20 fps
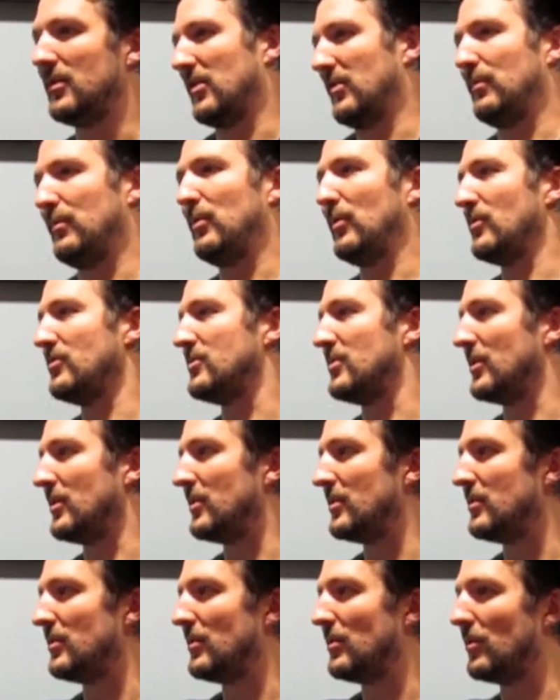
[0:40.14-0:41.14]
That's
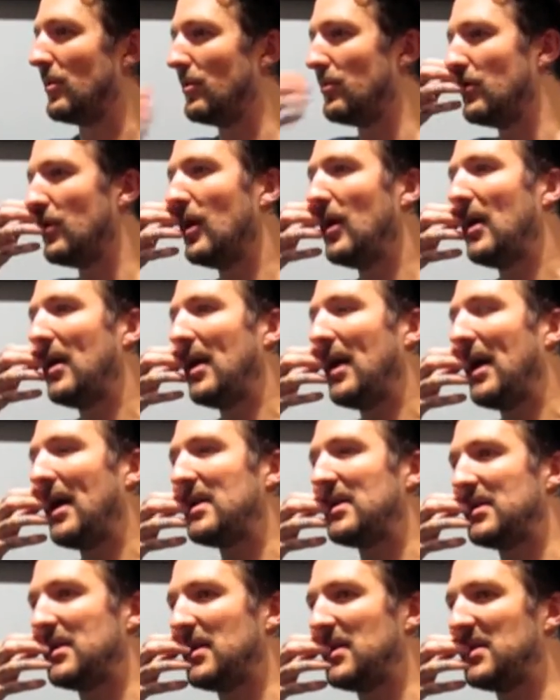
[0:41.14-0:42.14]
bullshit, you know?
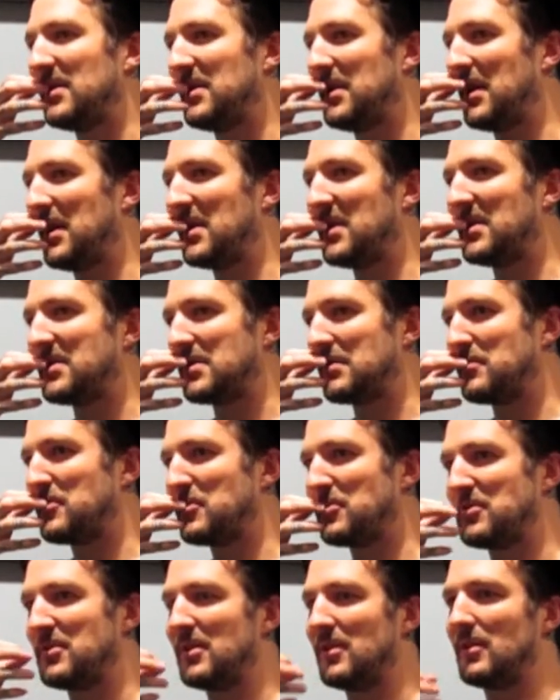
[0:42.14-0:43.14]
And as I'm sure
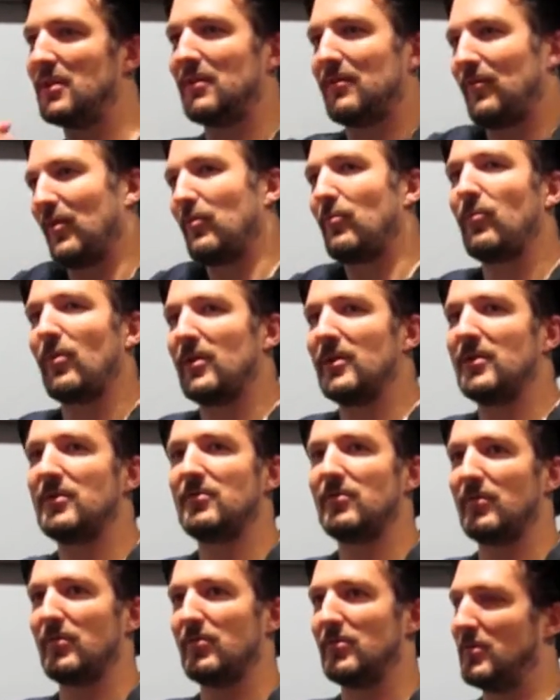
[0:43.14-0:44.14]
you've seen, if I run
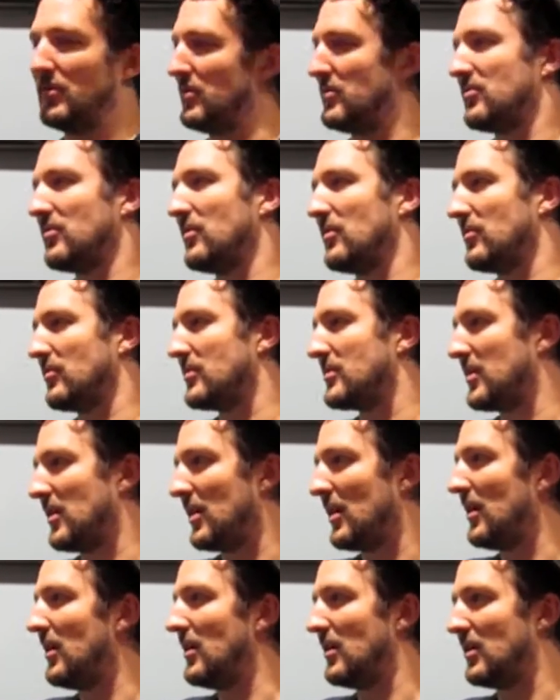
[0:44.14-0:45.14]
into anyone in the street, I always say
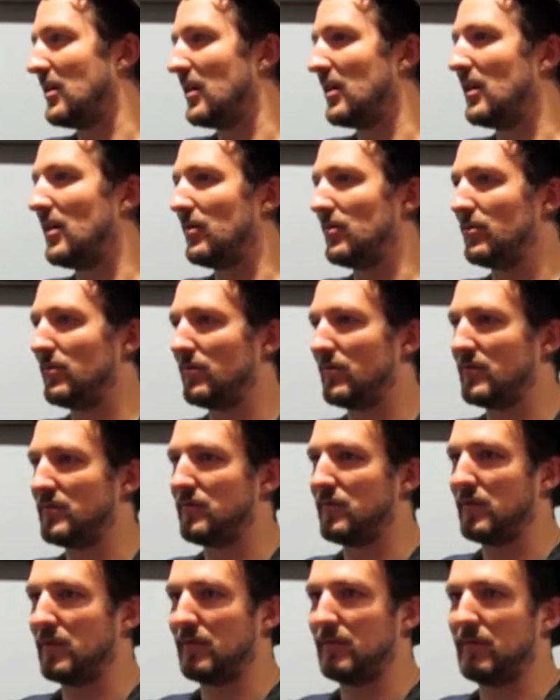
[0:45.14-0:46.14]
hey and hang out and the rest
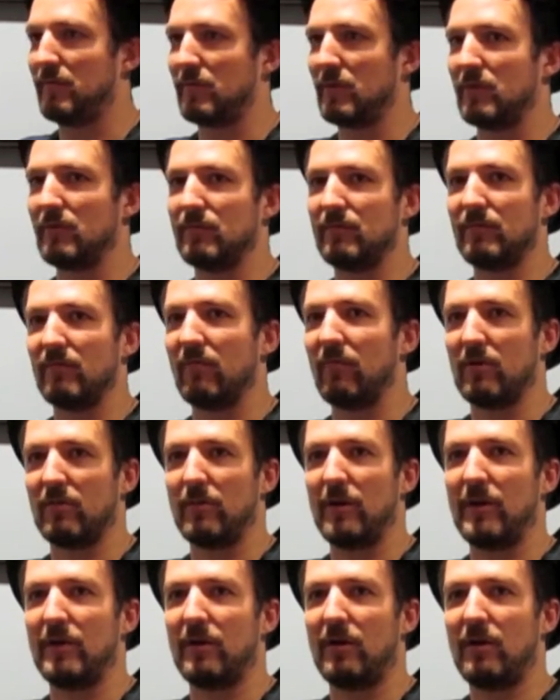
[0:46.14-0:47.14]
of it. I'm never going to run
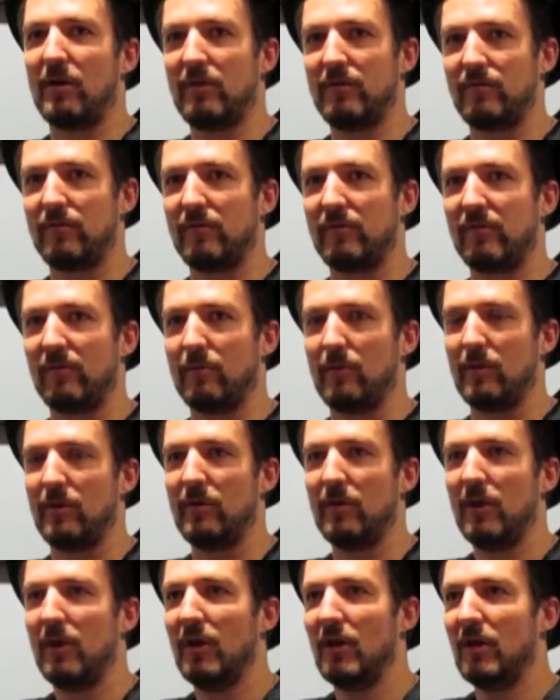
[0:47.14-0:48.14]
away and hide from someone.
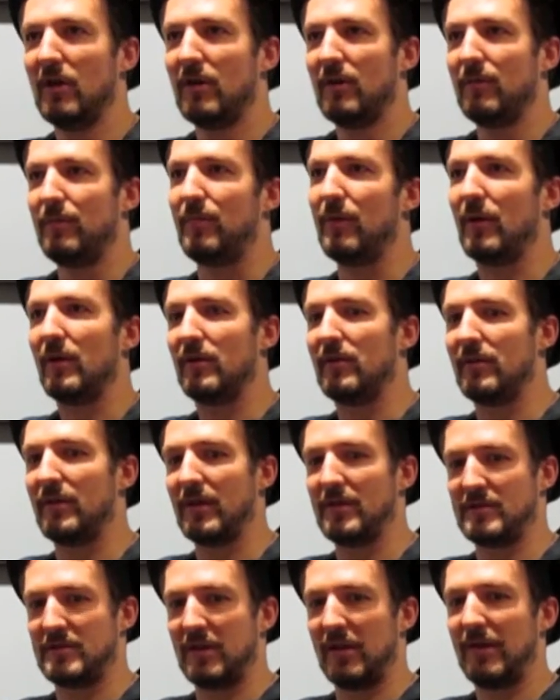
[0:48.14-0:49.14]
But
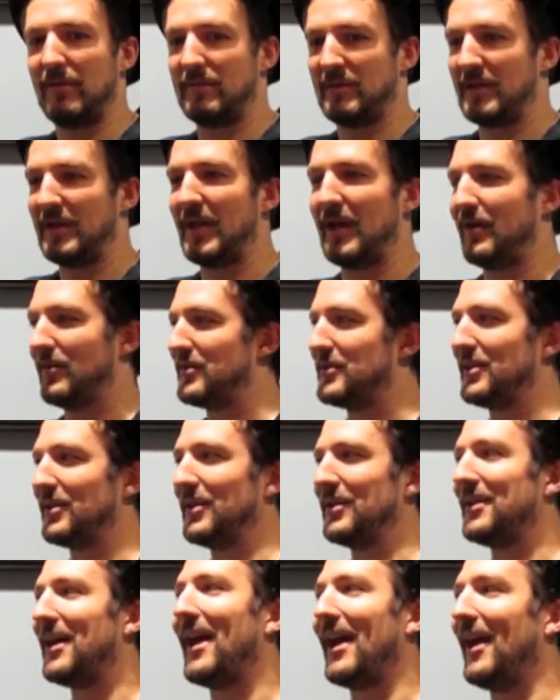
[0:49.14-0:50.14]
there's limited hours in the
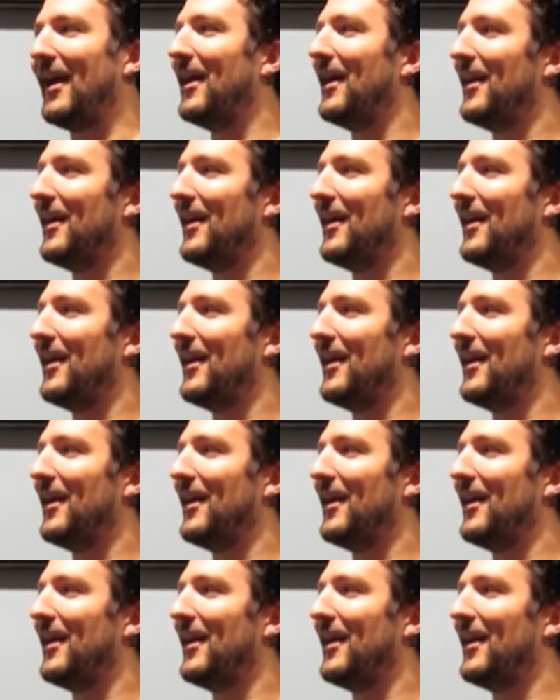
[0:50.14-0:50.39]
day,